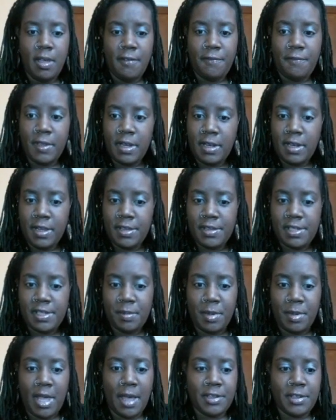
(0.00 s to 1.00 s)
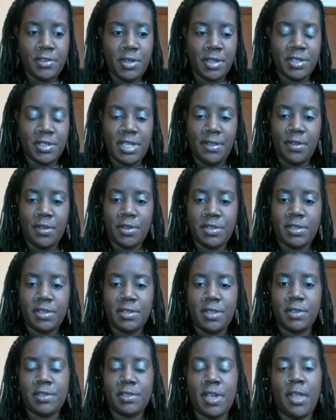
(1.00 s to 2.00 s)
Fitness. I mean, as you can see,
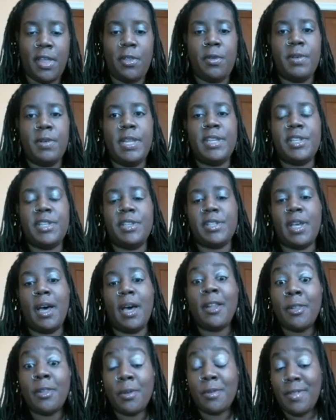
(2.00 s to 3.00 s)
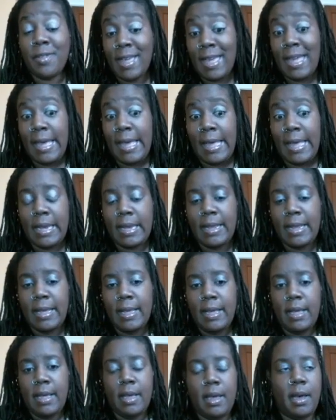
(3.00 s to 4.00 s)
there's other niches other than
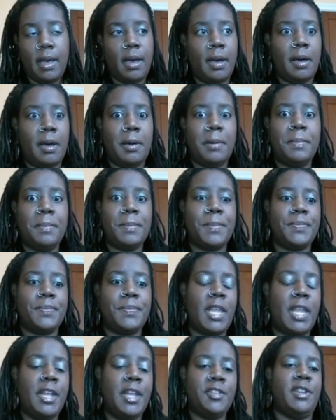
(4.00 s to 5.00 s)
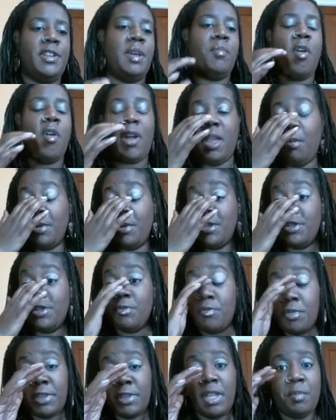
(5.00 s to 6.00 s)
internet marketing, which is
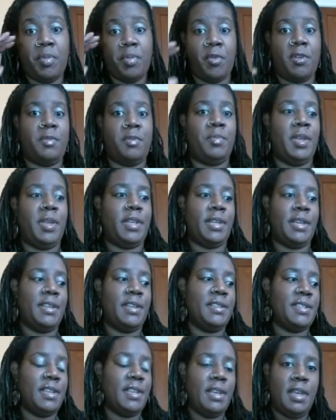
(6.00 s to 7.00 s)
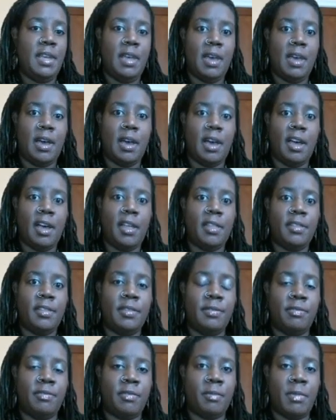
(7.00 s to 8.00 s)
really important because
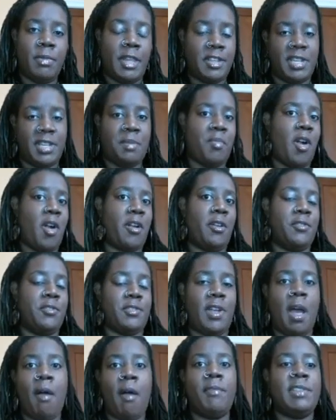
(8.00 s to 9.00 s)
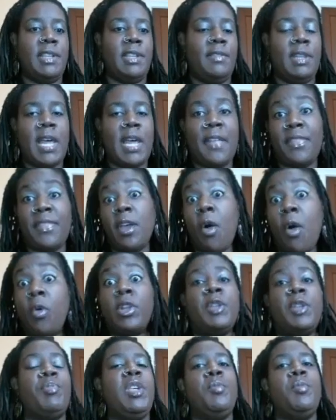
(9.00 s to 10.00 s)
internet marketers are obviously not the
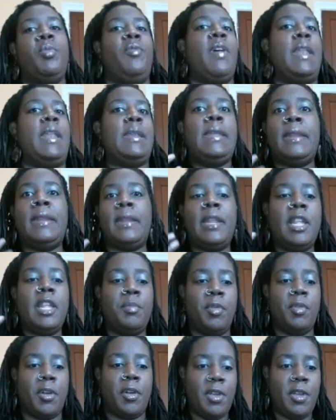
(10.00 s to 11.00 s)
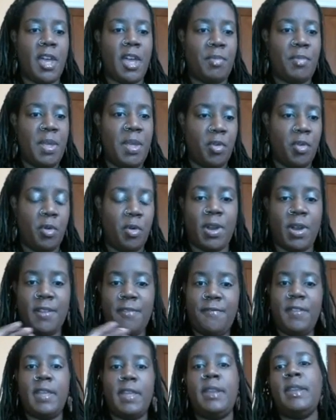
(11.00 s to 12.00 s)
only people that need an ebook. You have people who are in
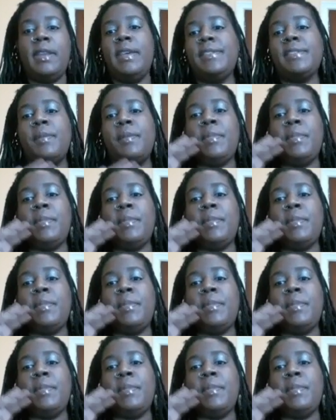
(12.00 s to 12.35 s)
fitness.